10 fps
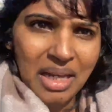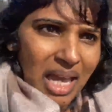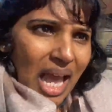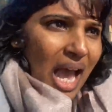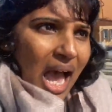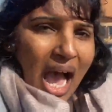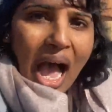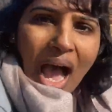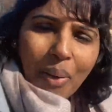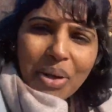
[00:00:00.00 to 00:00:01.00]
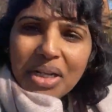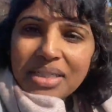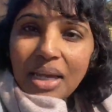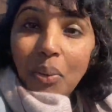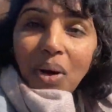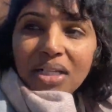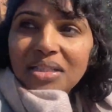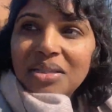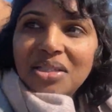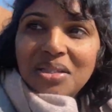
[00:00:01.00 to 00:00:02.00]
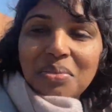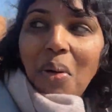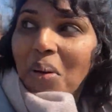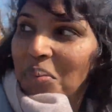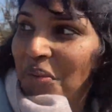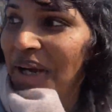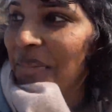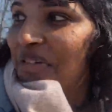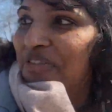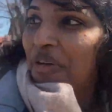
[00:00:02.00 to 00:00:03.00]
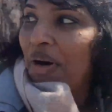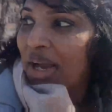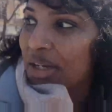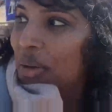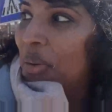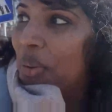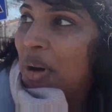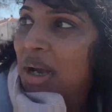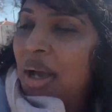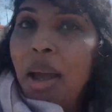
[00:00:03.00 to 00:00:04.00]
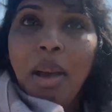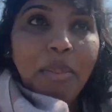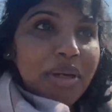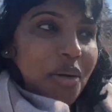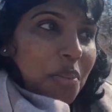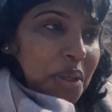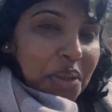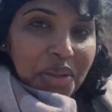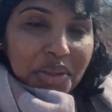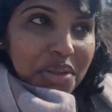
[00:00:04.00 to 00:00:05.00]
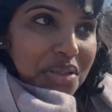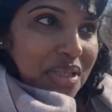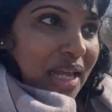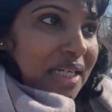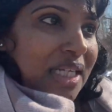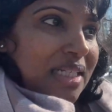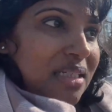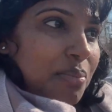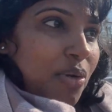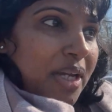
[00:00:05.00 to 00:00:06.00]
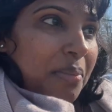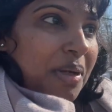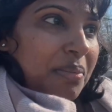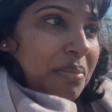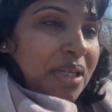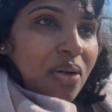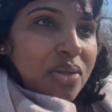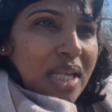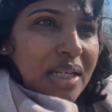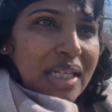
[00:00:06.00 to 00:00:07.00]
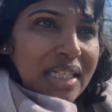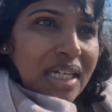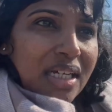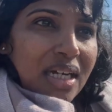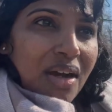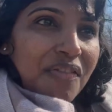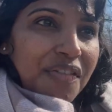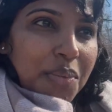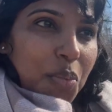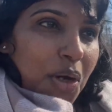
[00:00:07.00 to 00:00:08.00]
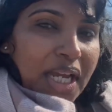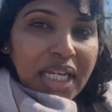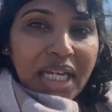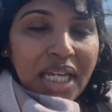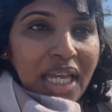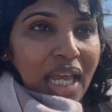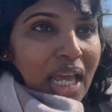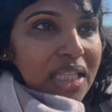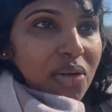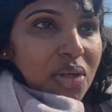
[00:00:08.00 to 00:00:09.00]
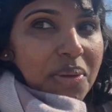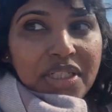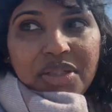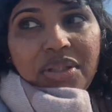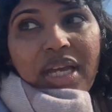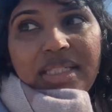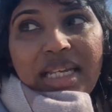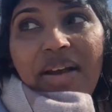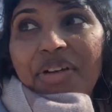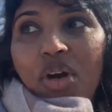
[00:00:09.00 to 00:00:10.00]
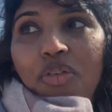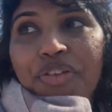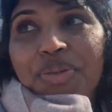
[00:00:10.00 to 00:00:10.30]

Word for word: I want to take one small break before I go, but not because I need a break, but because I need a comfort break. the only way to do that is to have a coffee or something.